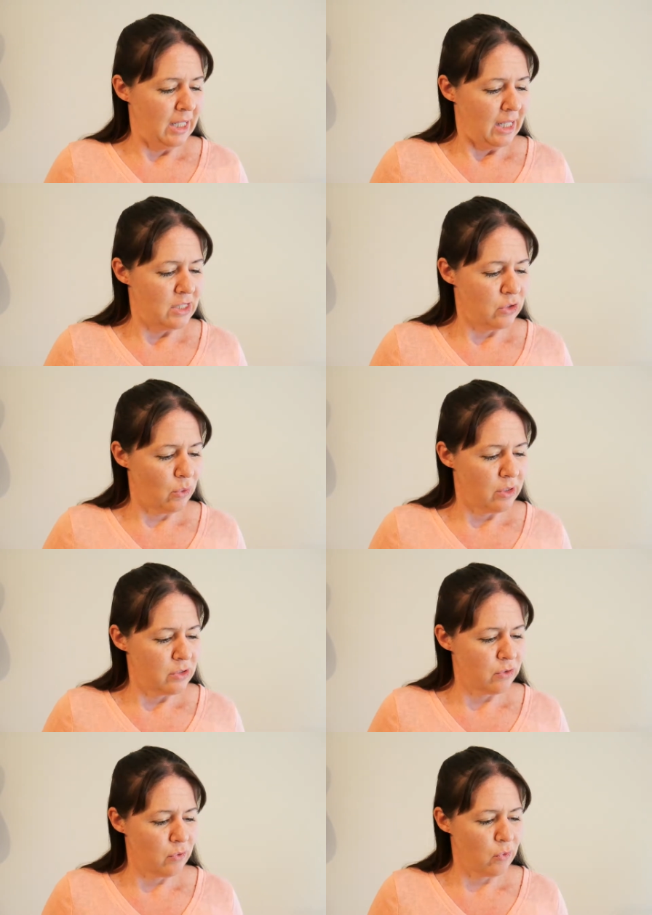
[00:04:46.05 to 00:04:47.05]
and so on
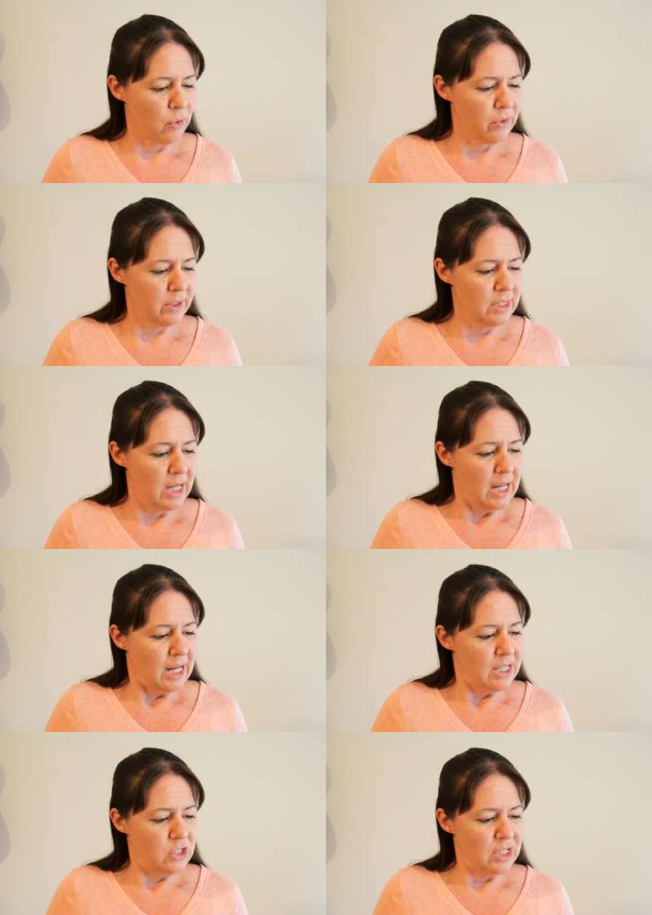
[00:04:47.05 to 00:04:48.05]
and so forth. And,
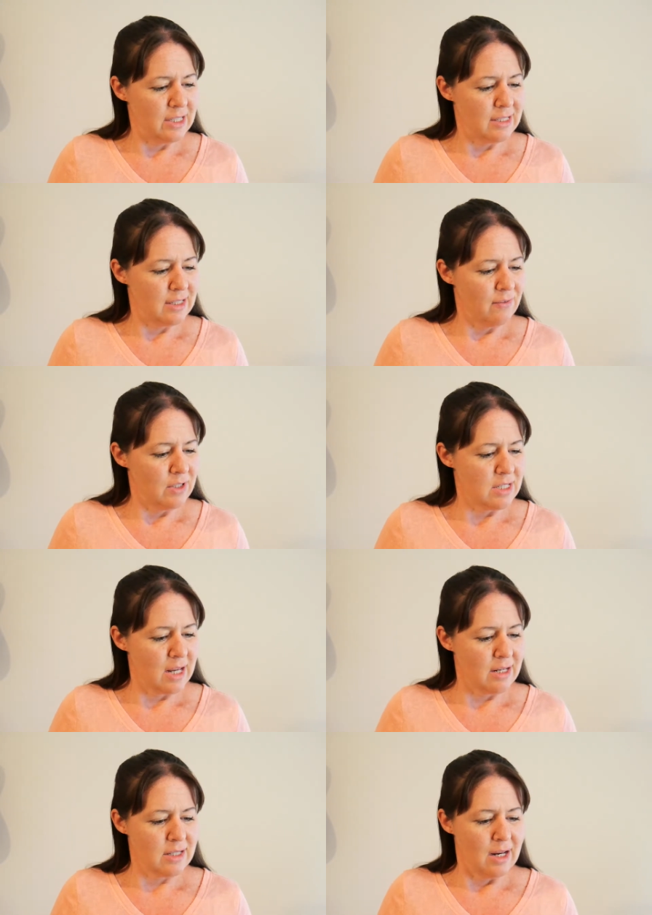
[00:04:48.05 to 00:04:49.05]
and Jesus even
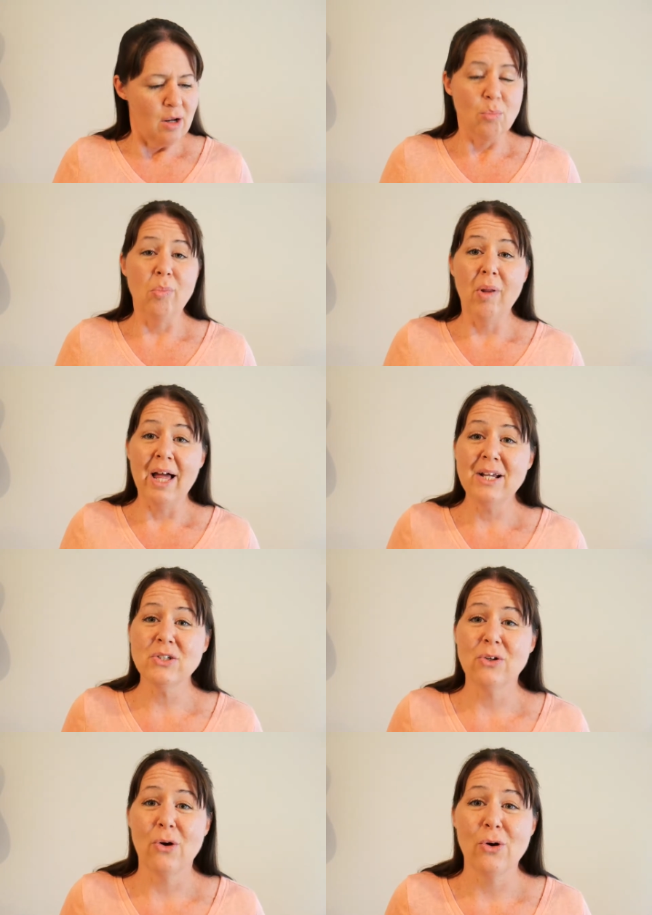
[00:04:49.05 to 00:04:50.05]
says,
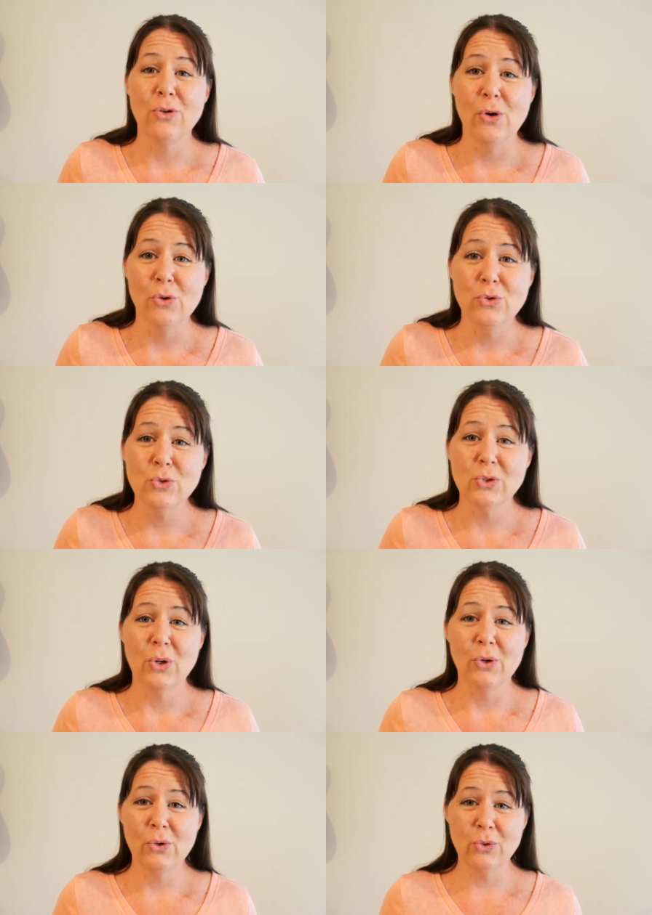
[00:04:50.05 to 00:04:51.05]
Blessed are those
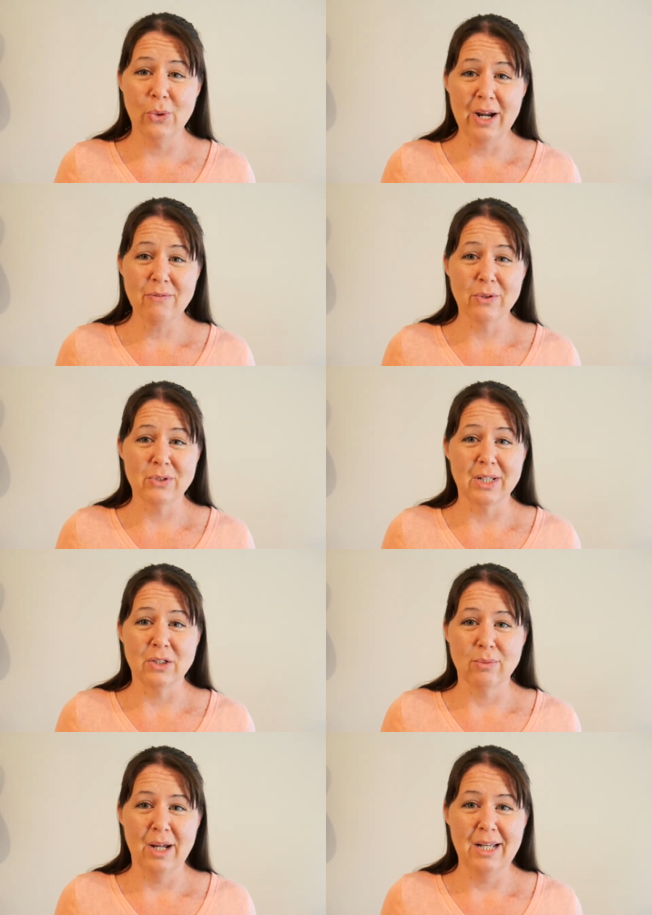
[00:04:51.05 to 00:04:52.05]
who crave those
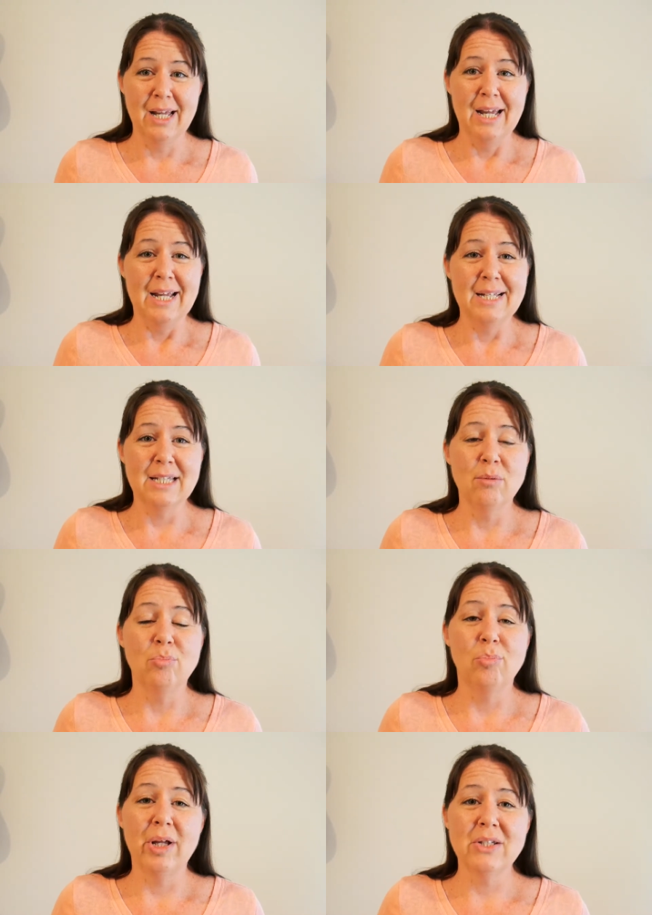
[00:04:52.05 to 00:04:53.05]
things, right? He
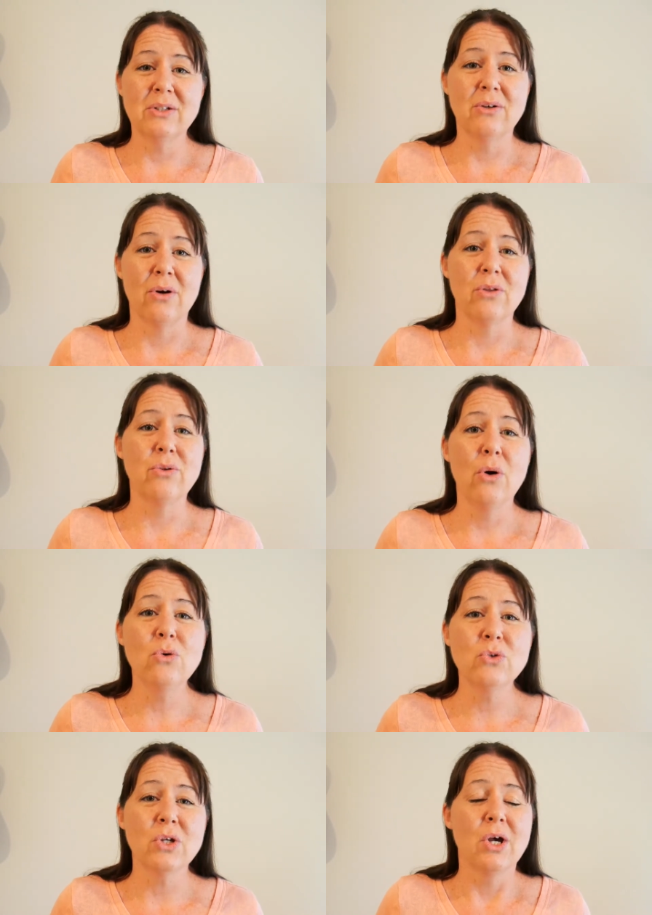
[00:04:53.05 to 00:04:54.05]
said, Blessed are
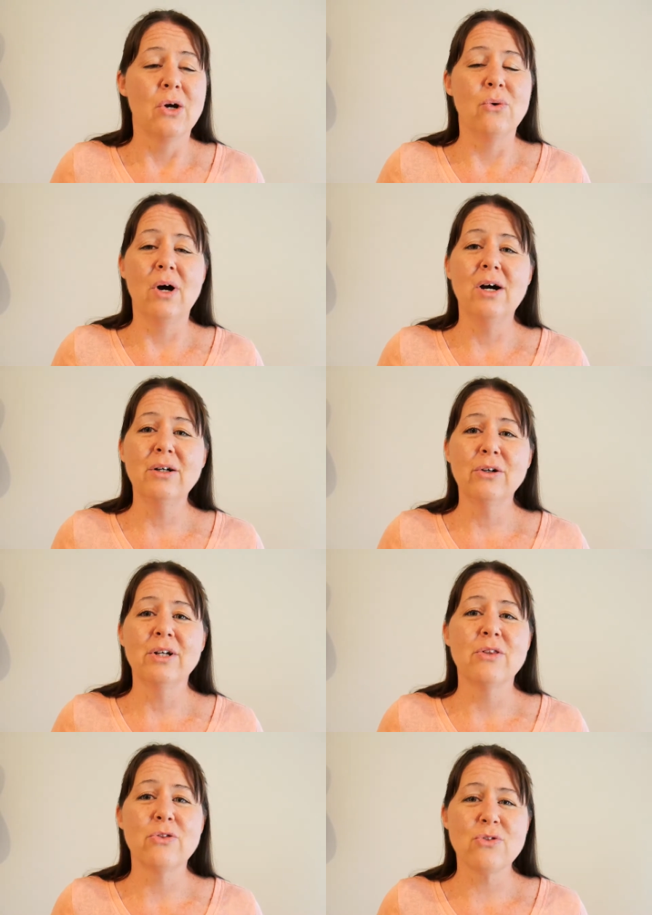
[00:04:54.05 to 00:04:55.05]
those who hunger
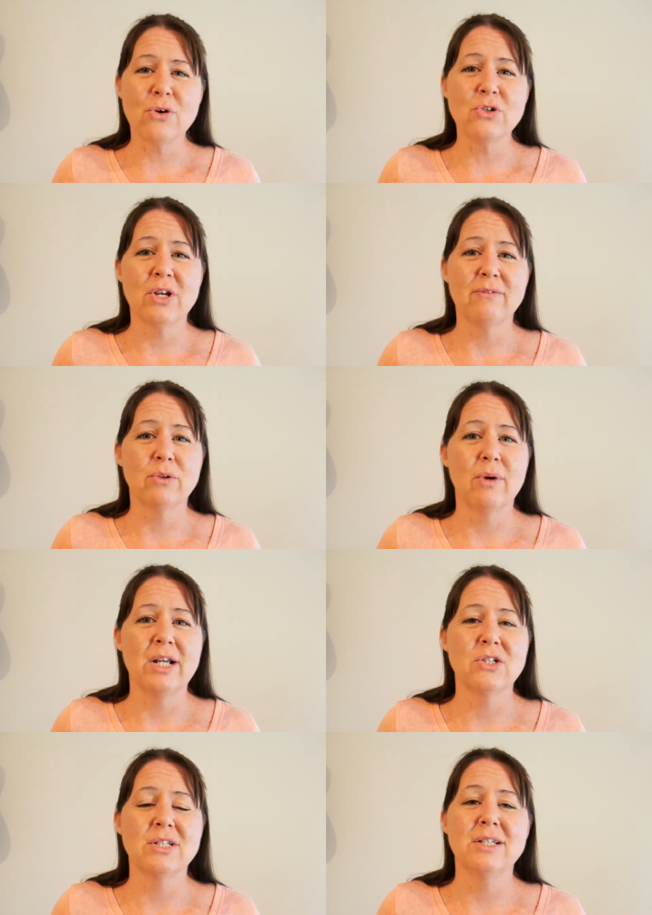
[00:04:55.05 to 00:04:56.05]
and thirst after
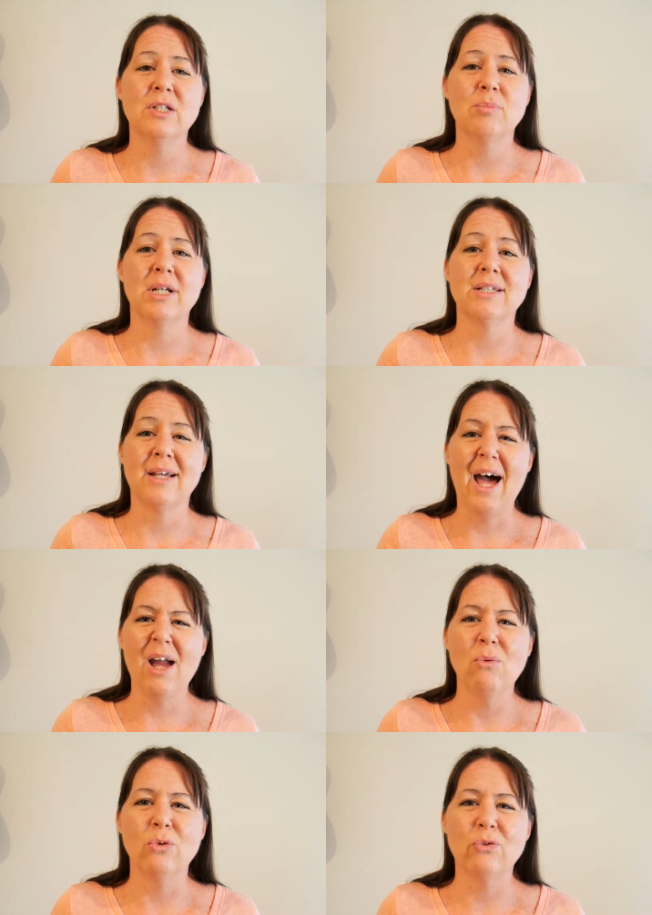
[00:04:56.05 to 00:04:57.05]
righteousness because
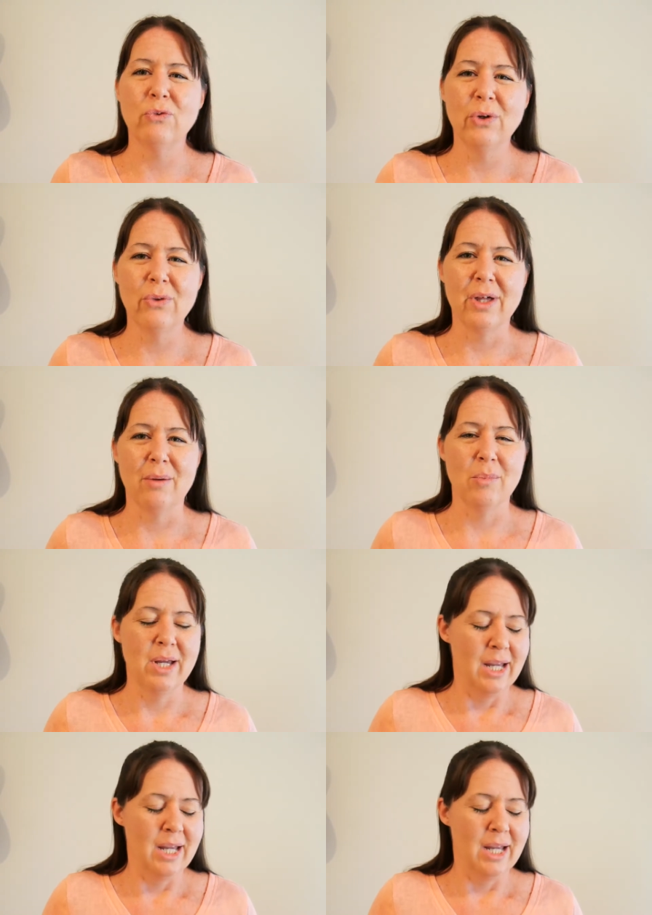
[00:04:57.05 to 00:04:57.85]
I will fill them.